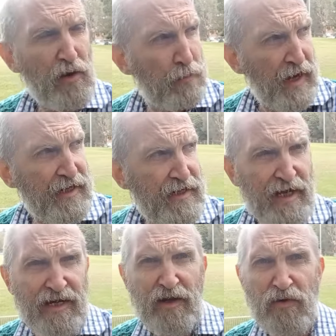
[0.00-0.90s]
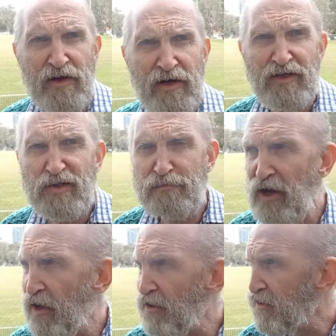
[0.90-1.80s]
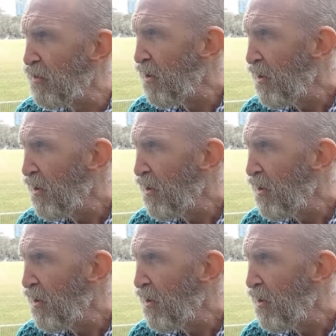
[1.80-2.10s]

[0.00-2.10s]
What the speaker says: He'll bloody need it working at Spurs.